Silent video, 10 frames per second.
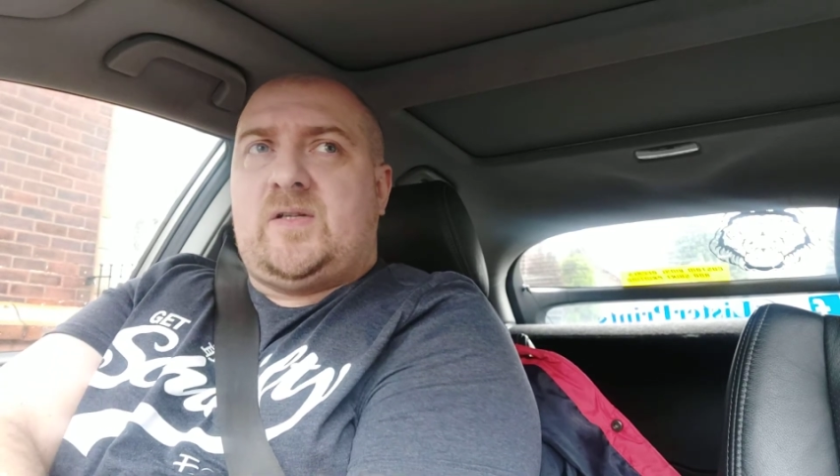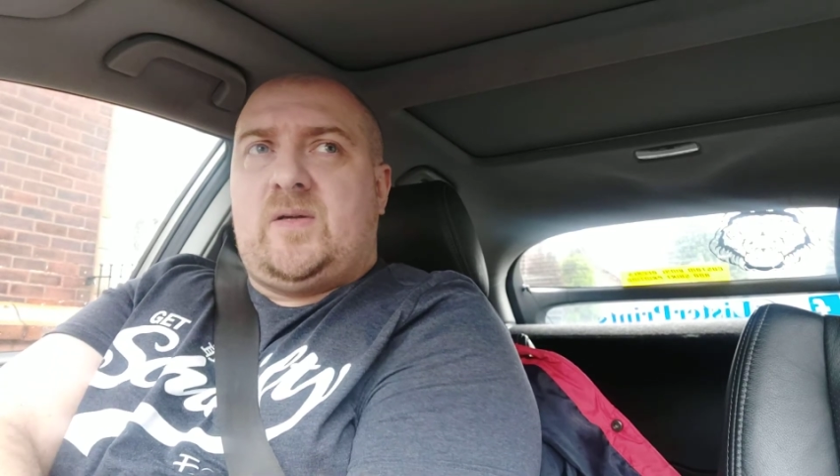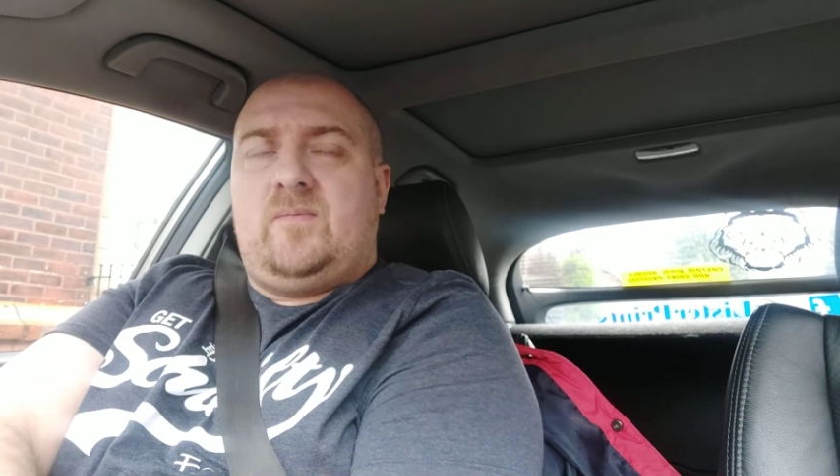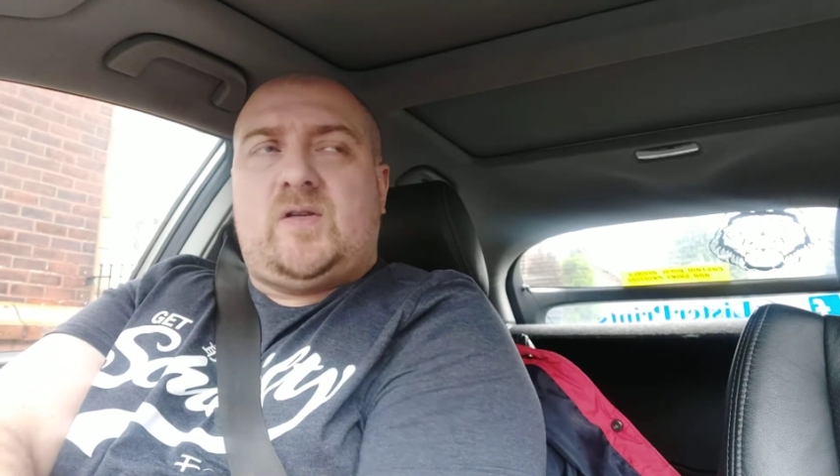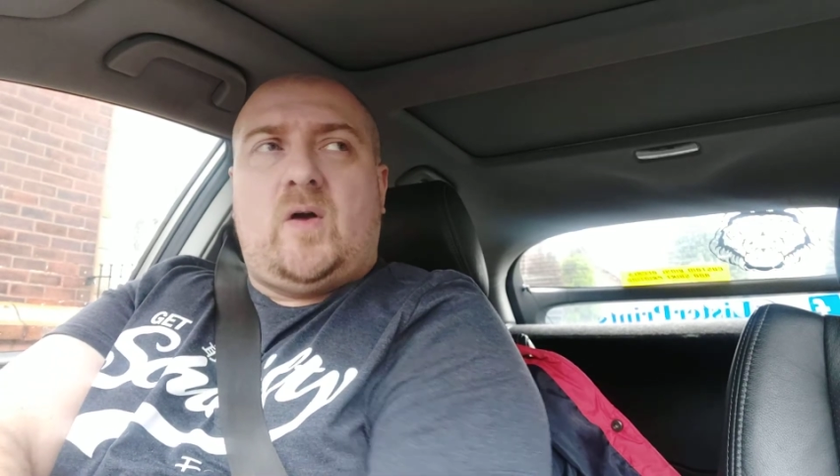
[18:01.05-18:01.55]

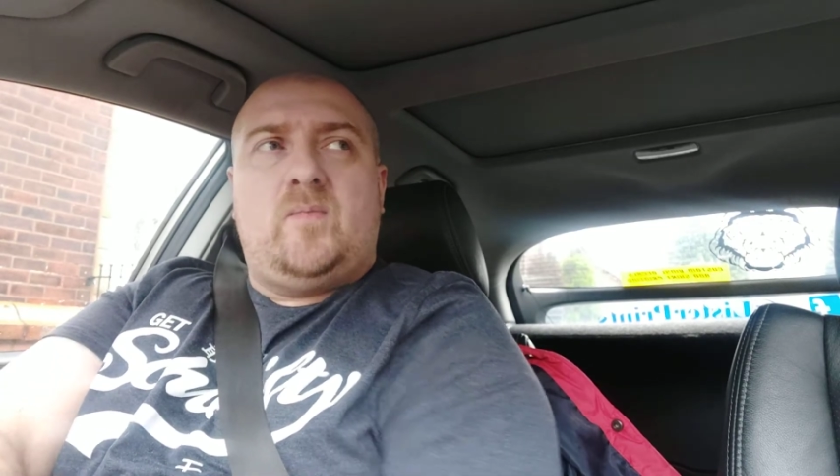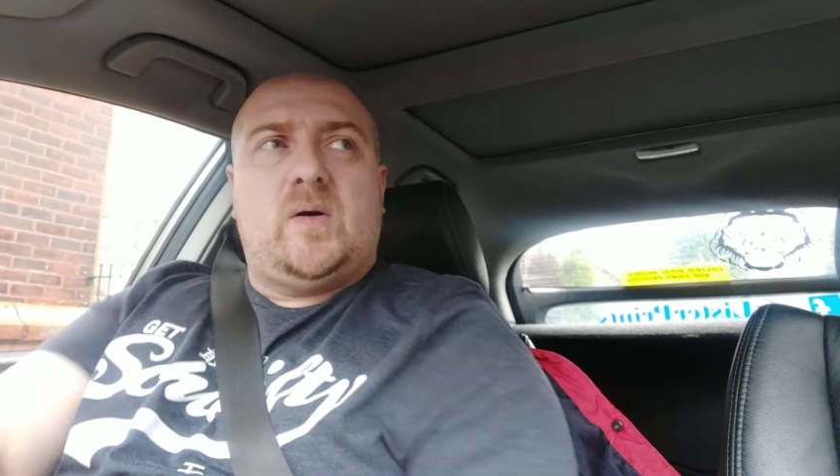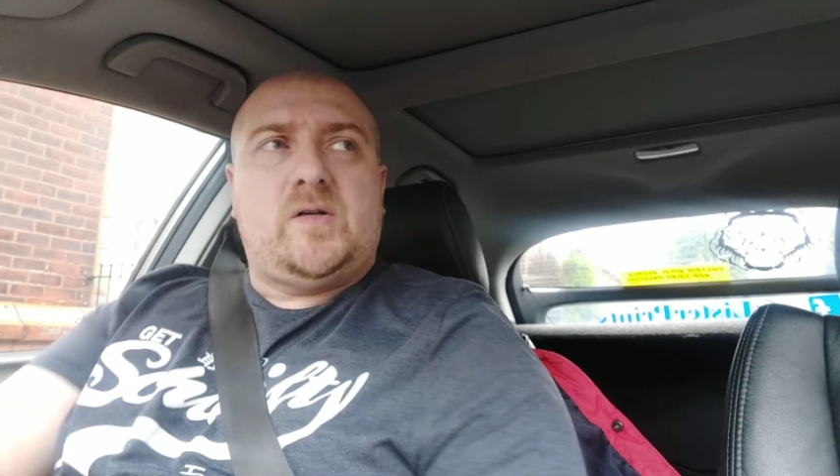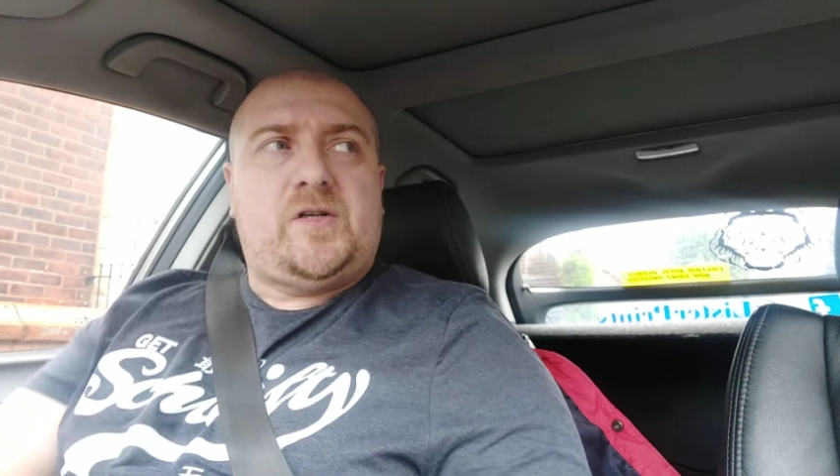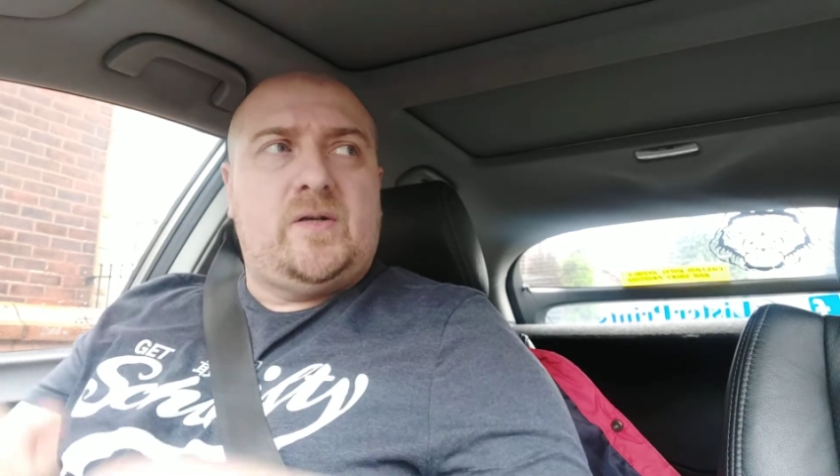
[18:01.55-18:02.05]
so
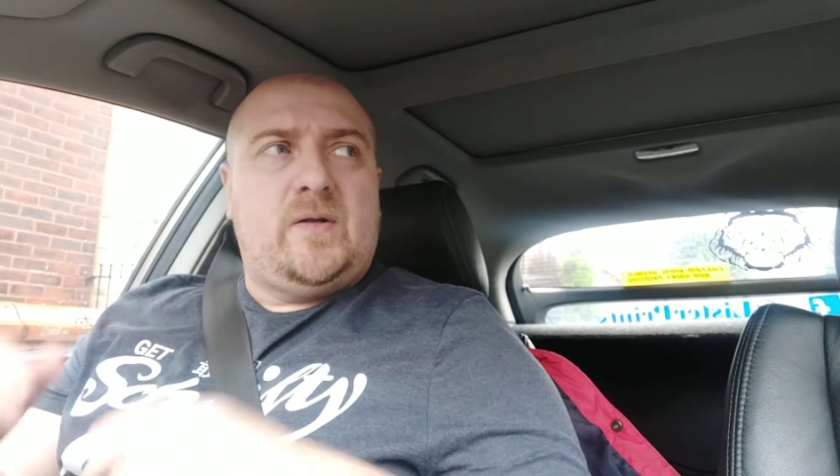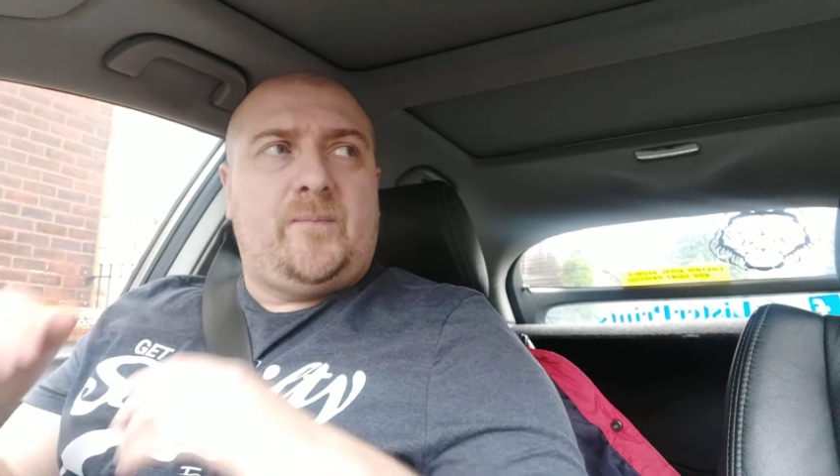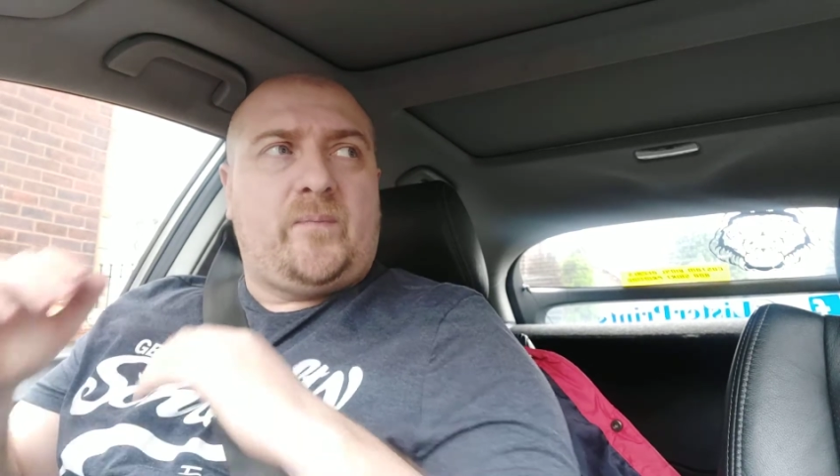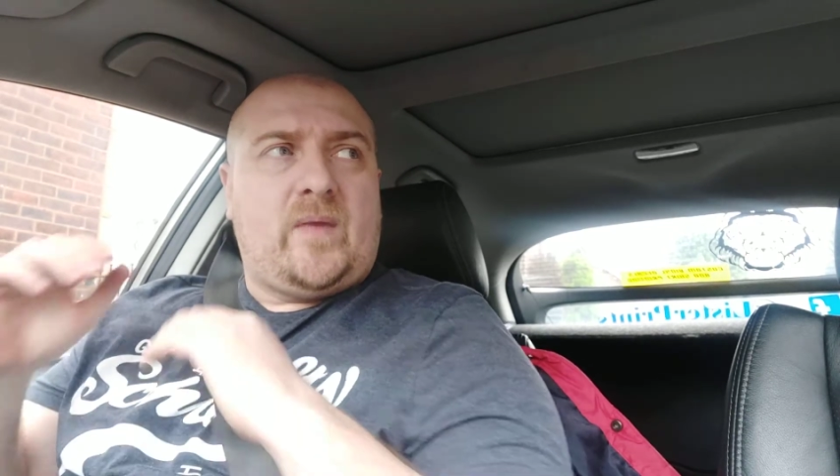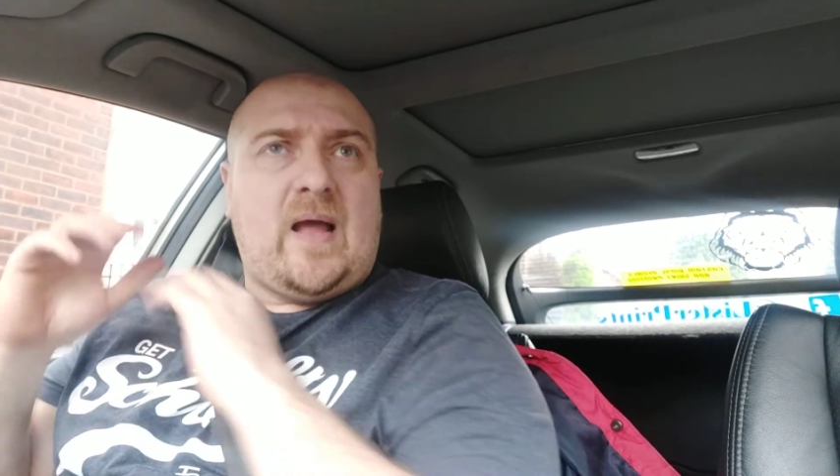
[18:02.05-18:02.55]
much
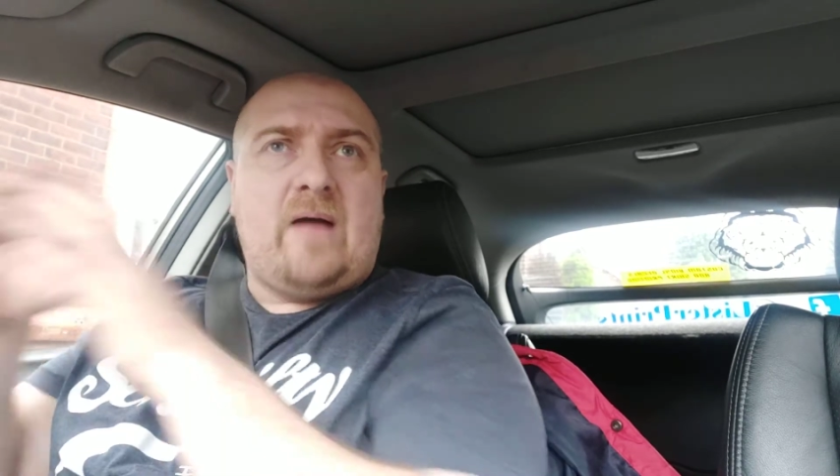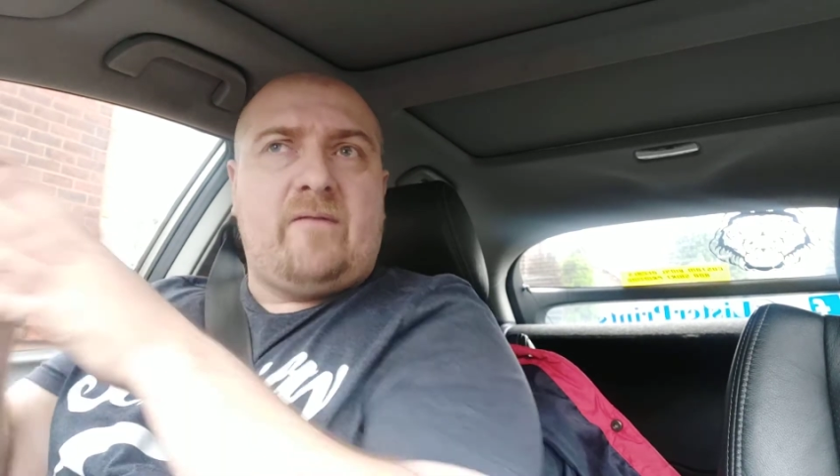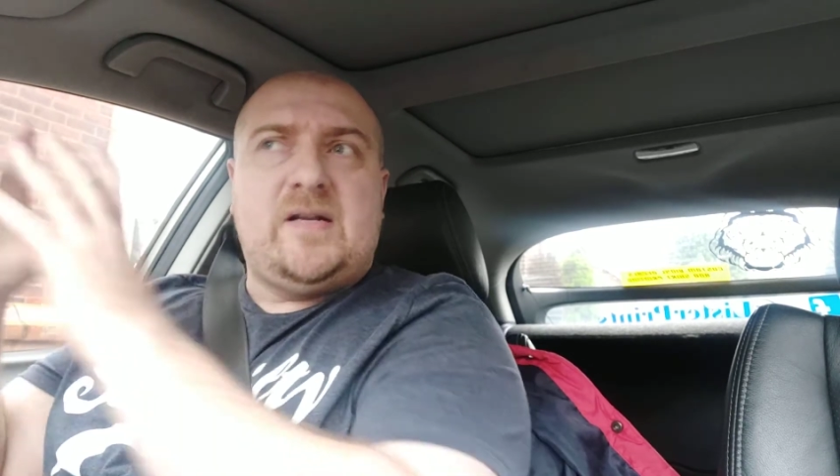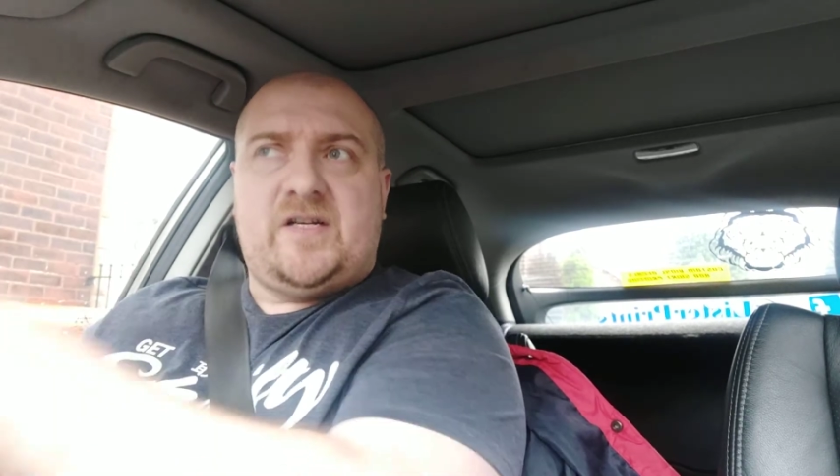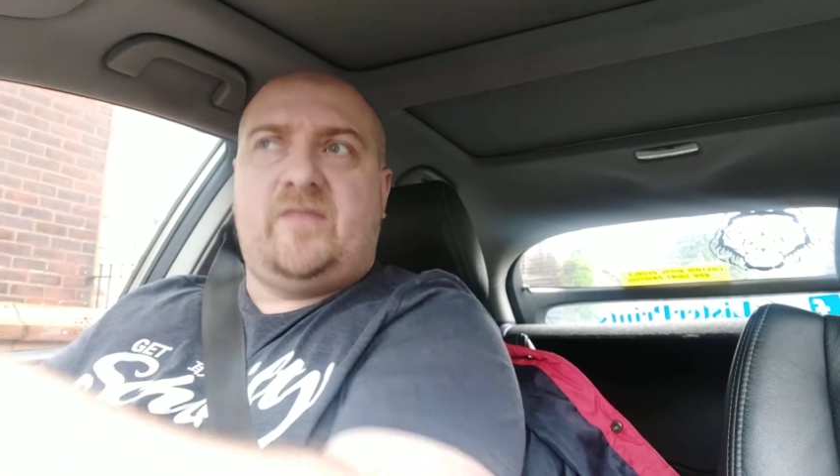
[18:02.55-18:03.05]
Guy
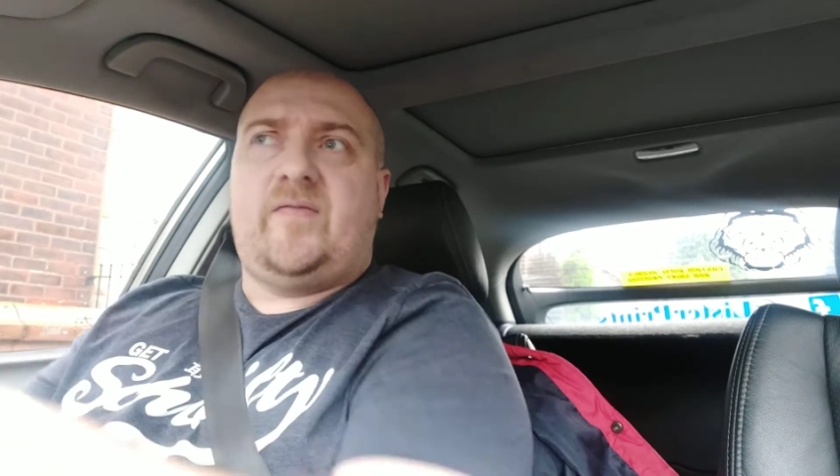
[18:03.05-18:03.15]
Ritchie